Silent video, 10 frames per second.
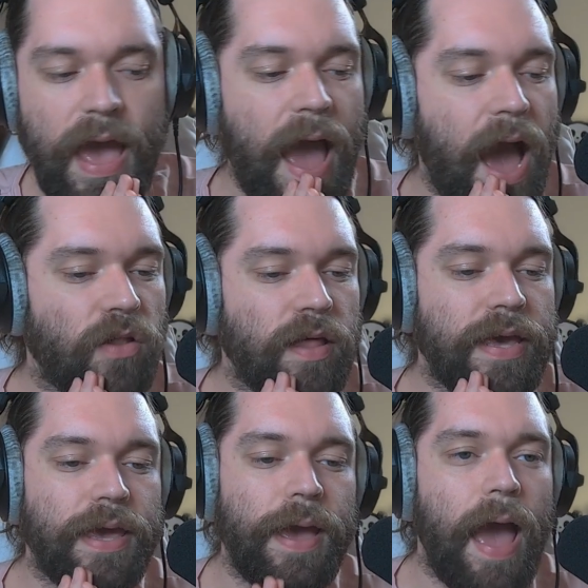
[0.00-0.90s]

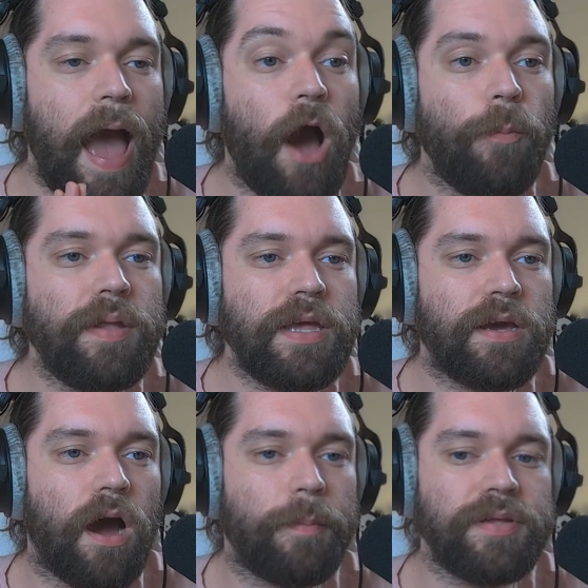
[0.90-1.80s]
how many
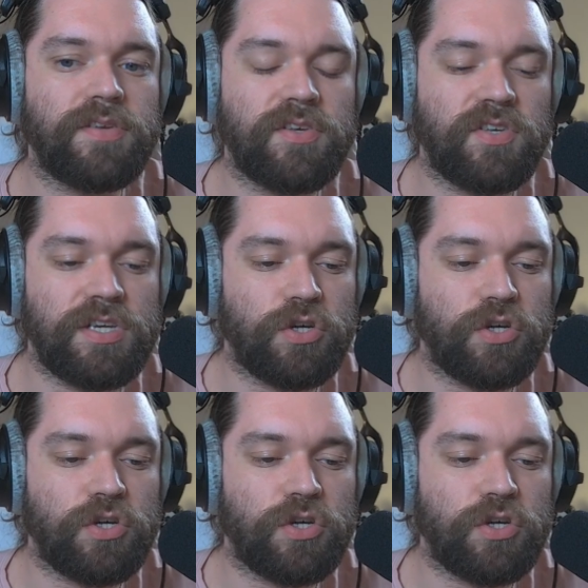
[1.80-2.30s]
comments I see